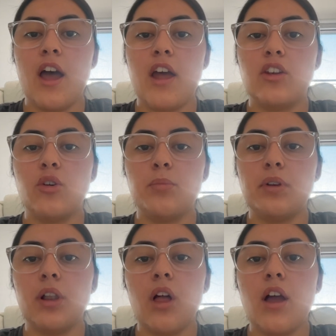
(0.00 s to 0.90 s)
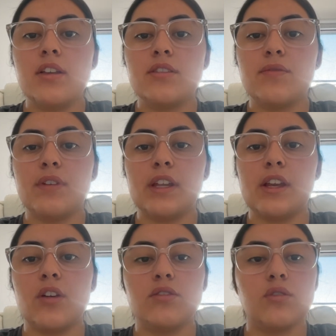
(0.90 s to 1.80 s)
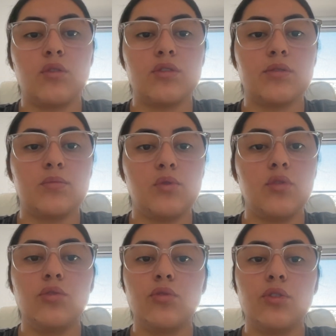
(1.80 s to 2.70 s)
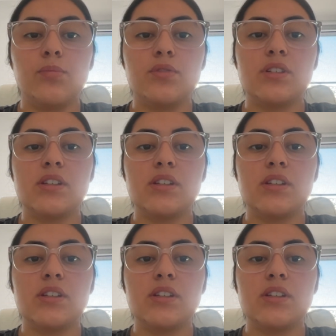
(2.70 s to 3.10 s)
anonymized videos or small group